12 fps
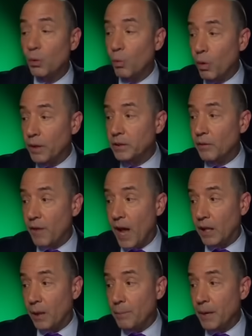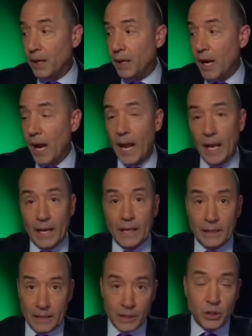would develop. And
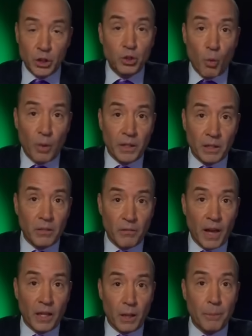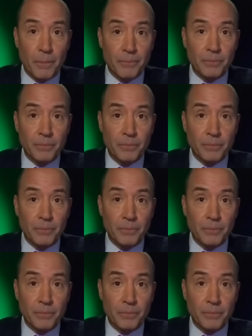this is going to develop,